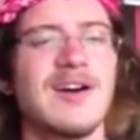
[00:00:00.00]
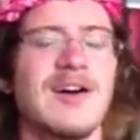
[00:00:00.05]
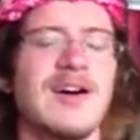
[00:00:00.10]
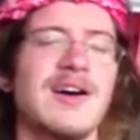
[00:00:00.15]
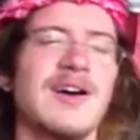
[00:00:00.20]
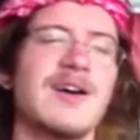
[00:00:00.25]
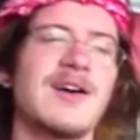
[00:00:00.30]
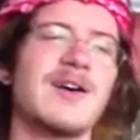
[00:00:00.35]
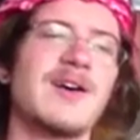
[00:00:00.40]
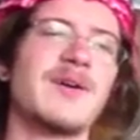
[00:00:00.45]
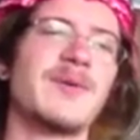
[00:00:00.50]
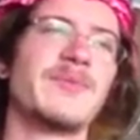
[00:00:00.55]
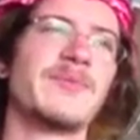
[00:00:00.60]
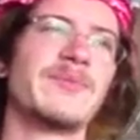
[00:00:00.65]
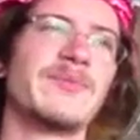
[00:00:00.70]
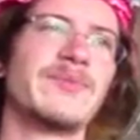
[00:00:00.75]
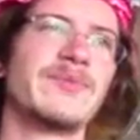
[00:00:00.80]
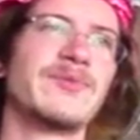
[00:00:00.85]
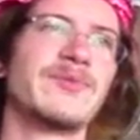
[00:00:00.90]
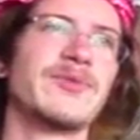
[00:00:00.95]
Um,
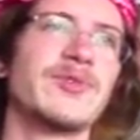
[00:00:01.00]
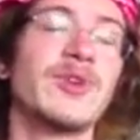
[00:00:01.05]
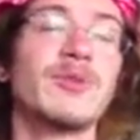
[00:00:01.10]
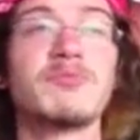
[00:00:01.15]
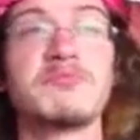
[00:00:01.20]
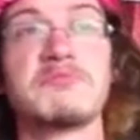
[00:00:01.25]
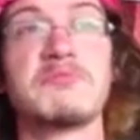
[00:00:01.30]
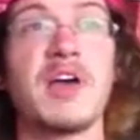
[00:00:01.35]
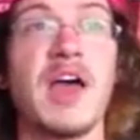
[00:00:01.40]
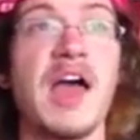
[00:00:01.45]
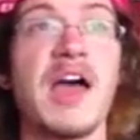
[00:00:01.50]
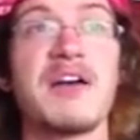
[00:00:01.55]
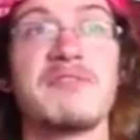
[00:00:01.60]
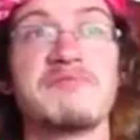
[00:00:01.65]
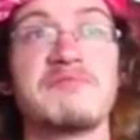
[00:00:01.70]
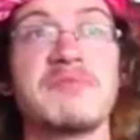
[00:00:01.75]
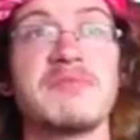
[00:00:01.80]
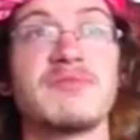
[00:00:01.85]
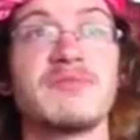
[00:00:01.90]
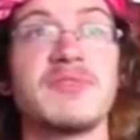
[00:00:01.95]
so, I,
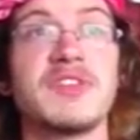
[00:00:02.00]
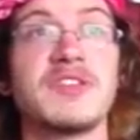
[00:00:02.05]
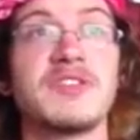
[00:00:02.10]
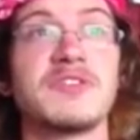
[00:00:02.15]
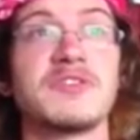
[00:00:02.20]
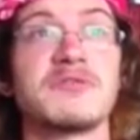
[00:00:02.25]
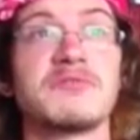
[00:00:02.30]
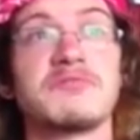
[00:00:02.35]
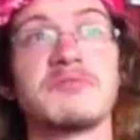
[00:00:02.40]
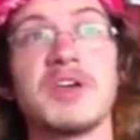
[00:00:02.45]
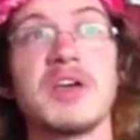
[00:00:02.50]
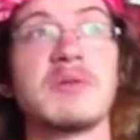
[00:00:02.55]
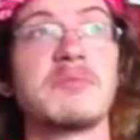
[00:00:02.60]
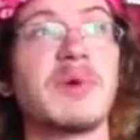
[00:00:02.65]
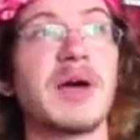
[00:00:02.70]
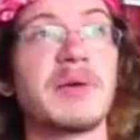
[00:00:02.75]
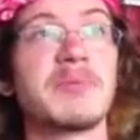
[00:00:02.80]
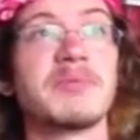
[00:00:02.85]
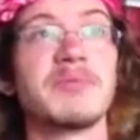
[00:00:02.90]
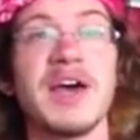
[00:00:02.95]
this is, yeah,
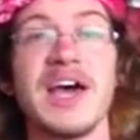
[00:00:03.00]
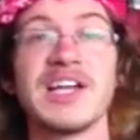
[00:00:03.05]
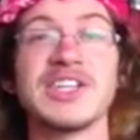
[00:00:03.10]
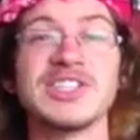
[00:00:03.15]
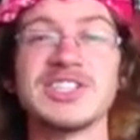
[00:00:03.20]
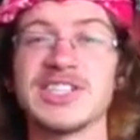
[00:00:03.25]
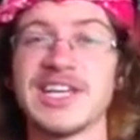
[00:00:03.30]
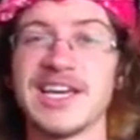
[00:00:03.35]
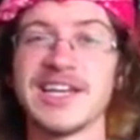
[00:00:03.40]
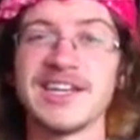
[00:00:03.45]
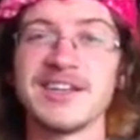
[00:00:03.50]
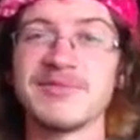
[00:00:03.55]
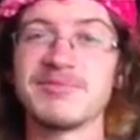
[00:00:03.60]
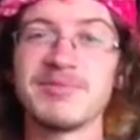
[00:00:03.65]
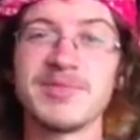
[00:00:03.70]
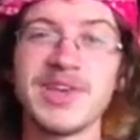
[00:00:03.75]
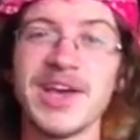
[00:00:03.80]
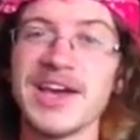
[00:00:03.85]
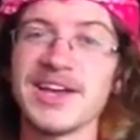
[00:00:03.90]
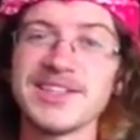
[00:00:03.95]
my educated
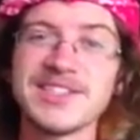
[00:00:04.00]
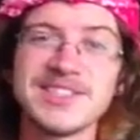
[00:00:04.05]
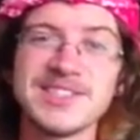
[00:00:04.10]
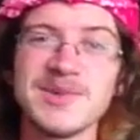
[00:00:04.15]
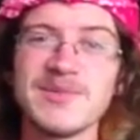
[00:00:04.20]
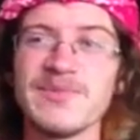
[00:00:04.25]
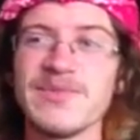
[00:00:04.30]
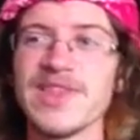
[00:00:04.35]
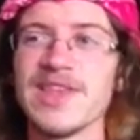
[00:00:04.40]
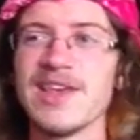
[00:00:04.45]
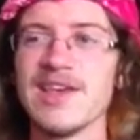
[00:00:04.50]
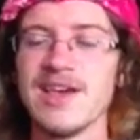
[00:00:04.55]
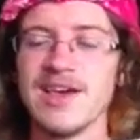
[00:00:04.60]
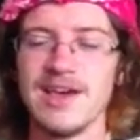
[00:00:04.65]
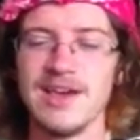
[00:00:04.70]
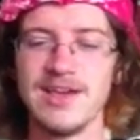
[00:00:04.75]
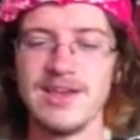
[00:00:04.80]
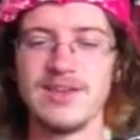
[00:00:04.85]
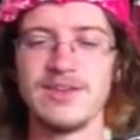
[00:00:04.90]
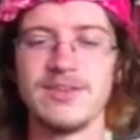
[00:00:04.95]
guess,
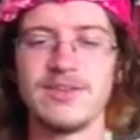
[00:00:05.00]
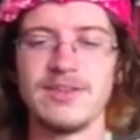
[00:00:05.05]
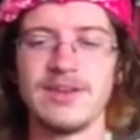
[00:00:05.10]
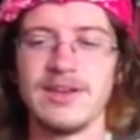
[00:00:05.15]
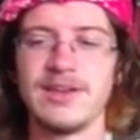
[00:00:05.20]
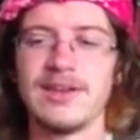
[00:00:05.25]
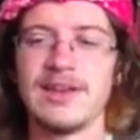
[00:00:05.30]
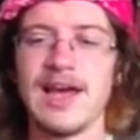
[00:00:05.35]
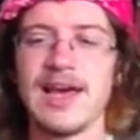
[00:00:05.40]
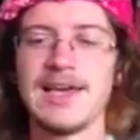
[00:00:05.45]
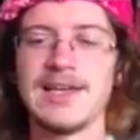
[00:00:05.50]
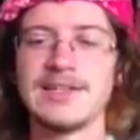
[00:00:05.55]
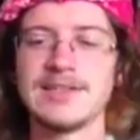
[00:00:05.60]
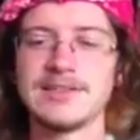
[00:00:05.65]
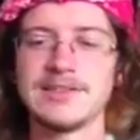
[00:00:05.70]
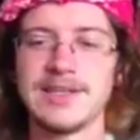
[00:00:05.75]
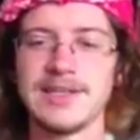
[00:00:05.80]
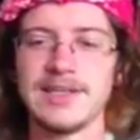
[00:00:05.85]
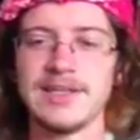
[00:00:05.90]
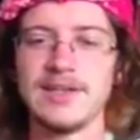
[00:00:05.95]
is a
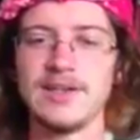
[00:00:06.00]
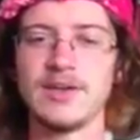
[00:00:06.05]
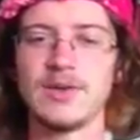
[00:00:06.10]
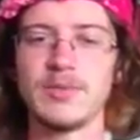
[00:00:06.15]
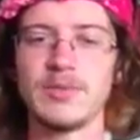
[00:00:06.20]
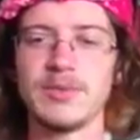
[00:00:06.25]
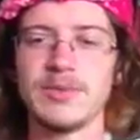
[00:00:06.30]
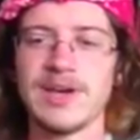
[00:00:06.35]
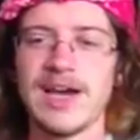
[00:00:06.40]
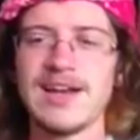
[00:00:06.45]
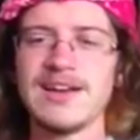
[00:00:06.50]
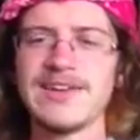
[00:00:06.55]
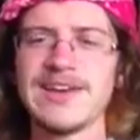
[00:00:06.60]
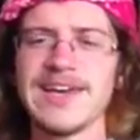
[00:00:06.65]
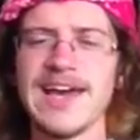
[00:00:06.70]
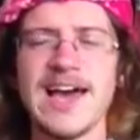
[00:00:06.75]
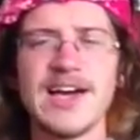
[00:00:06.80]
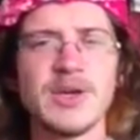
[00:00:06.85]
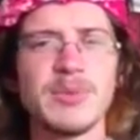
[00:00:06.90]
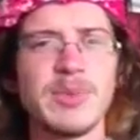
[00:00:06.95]
nice, like, you know, kind of
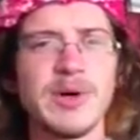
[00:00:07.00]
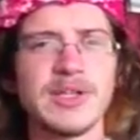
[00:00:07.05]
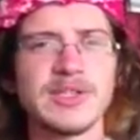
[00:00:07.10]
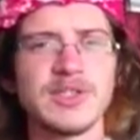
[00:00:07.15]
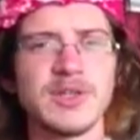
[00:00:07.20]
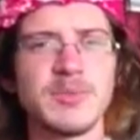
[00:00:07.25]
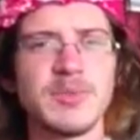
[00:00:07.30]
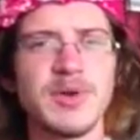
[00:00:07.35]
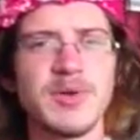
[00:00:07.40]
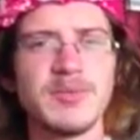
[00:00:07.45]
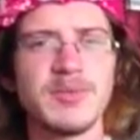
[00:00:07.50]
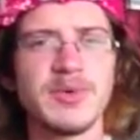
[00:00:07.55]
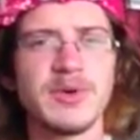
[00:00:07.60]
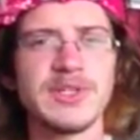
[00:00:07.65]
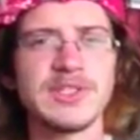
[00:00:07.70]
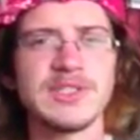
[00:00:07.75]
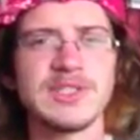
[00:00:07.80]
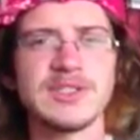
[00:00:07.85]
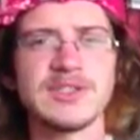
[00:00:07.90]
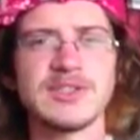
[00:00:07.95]
like acupuncture,
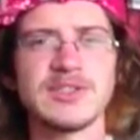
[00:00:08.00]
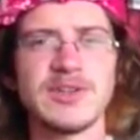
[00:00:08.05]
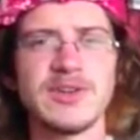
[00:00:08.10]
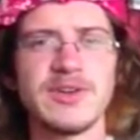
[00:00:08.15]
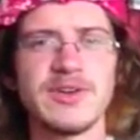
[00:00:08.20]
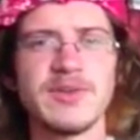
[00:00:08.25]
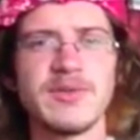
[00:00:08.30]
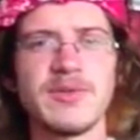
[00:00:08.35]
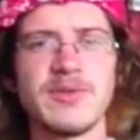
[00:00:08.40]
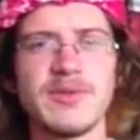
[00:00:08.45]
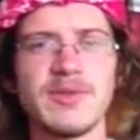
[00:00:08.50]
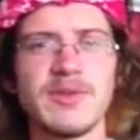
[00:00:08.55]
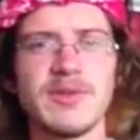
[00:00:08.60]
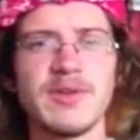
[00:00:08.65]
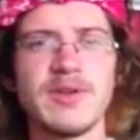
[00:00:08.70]
pinpointing certain